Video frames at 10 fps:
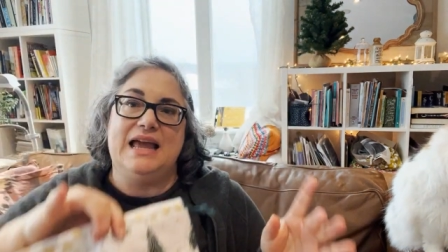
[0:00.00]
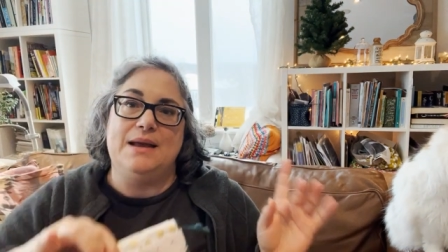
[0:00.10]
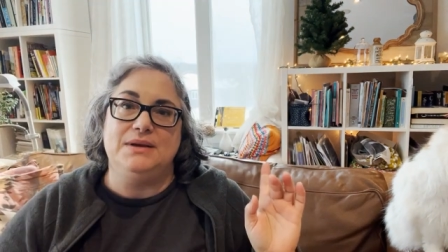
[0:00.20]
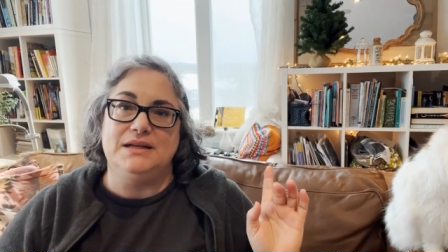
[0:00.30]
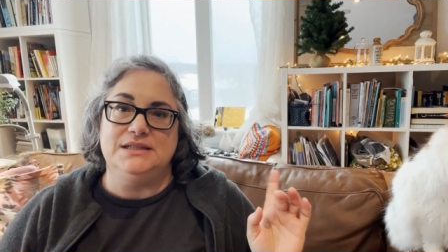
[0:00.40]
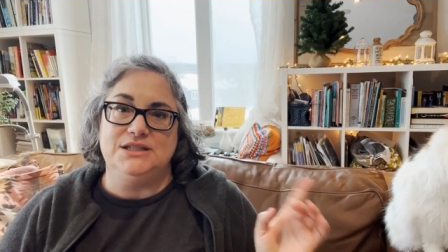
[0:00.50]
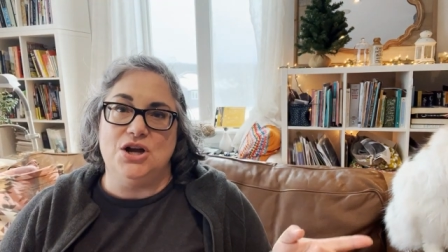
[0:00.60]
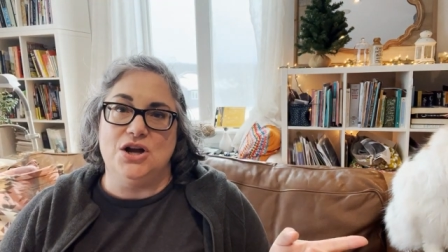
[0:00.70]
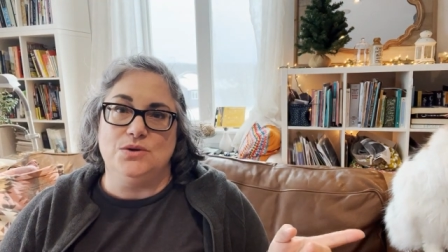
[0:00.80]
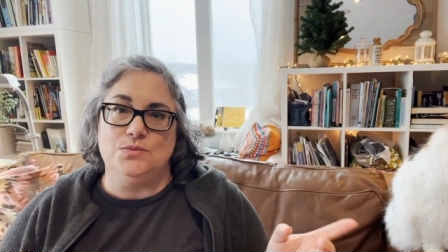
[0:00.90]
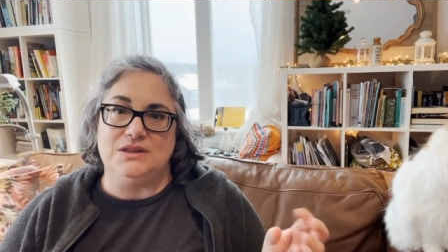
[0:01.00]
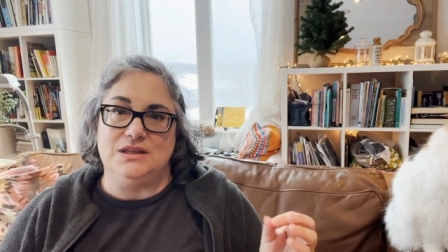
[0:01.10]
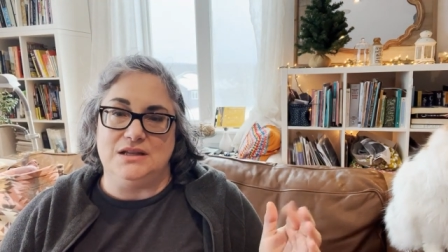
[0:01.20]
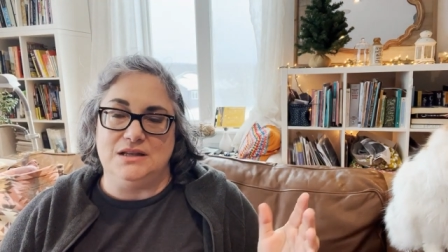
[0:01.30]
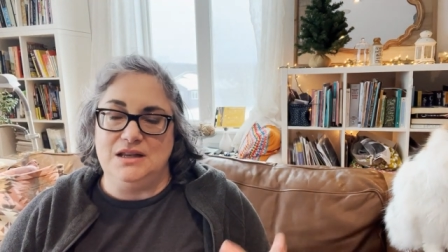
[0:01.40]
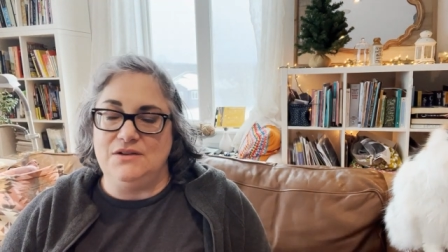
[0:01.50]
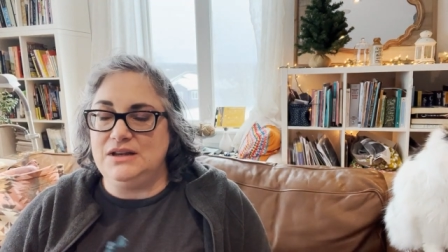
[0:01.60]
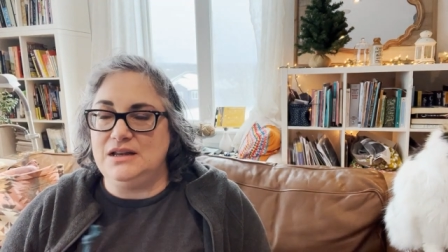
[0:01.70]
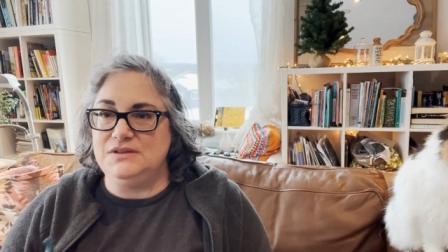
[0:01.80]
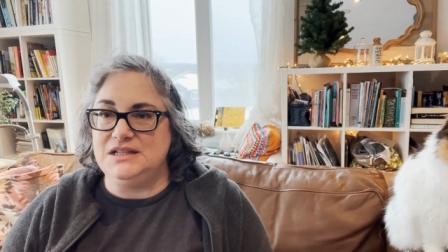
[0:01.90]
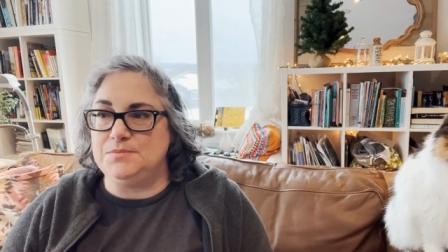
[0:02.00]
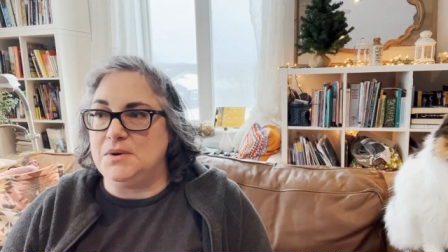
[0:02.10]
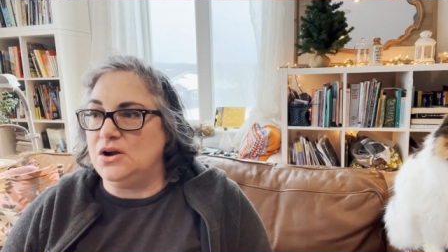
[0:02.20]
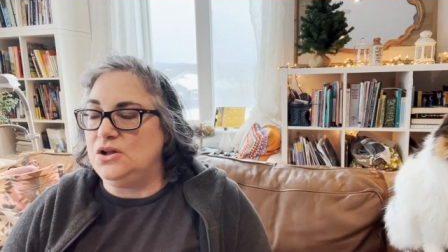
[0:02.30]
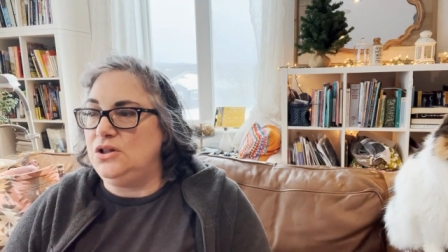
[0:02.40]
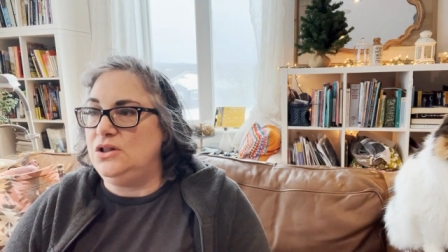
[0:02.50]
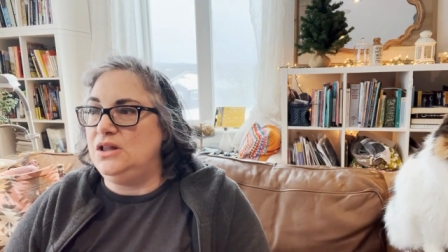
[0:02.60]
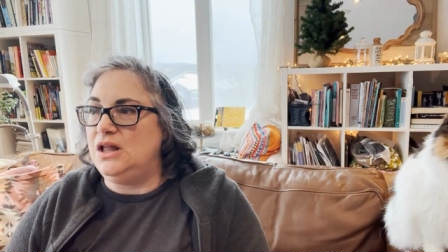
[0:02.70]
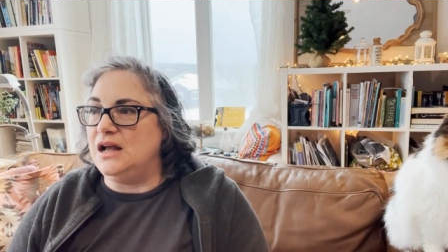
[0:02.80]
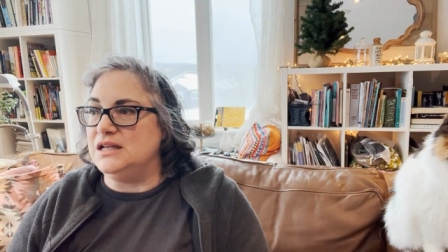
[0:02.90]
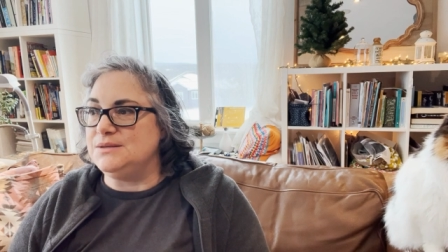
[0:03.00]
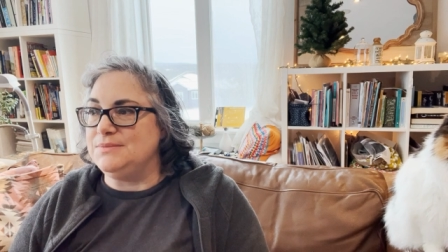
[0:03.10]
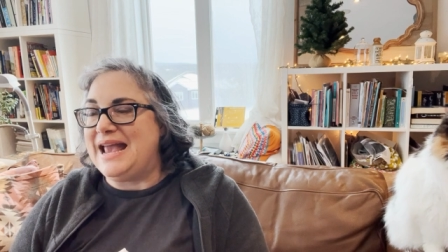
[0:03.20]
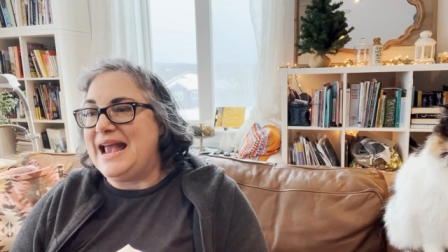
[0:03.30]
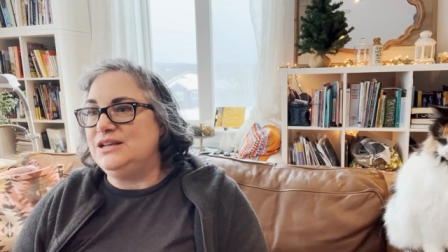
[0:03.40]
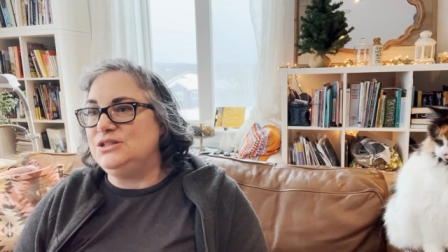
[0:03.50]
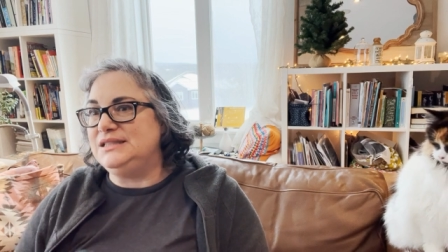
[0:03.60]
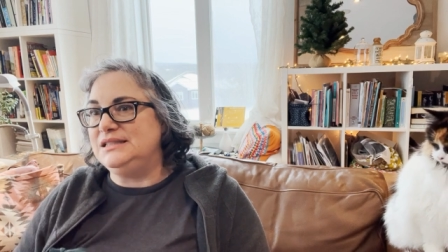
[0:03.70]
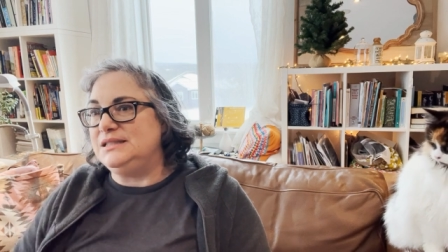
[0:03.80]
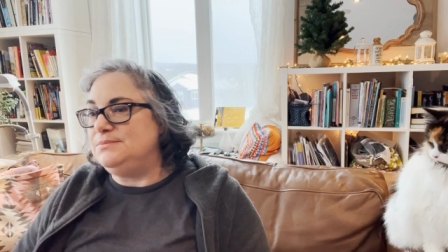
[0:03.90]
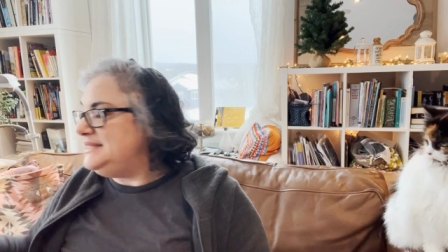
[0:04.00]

lambkin's yarn with the lovely, lovely sparkle, uh, some candles and some